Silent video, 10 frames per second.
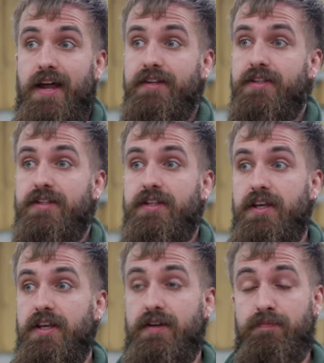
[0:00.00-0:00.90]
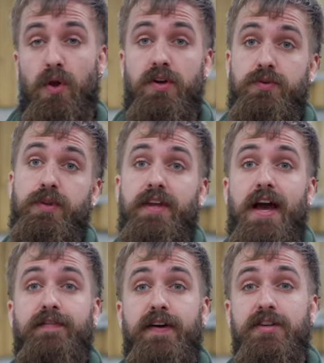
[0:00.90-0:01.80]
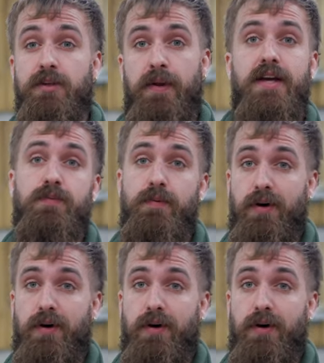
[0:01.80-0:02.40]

and the module that they have here, is the placement